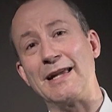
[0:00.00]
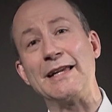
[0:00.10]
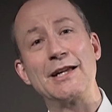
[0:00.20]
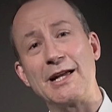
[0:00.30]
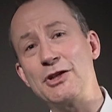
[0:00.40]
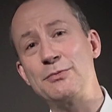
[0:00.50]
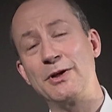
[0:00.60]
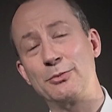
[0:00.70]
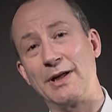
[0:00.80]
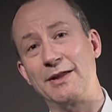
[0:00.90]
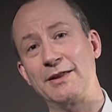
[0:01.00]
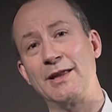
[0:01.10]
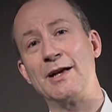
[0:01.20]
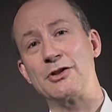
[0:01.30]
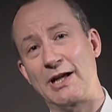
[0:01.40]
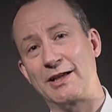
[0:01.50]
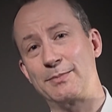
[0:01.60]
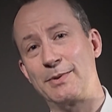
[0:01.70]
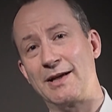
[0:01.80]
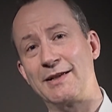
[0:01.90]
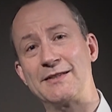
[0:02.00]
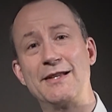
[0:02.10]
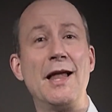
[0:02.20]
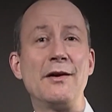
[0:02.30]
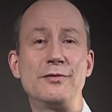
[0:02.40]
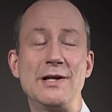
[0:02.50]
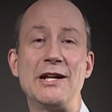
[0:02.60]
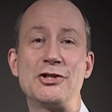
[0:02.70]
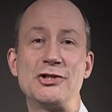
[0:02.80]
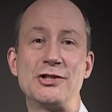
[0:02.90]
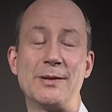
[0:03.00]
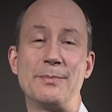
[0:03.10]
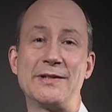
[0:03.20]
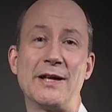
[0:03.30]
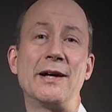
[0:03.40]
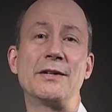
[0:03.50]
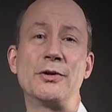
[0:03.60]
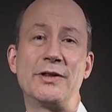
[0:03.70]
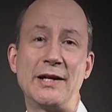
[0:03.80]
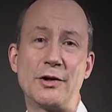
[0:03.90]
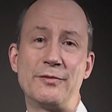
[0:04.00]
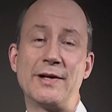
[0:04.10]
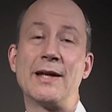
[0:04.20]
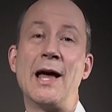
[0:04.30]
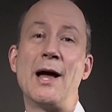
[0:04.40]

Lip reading: engagement with Shakespeare, his love relationship, as I like to think of it,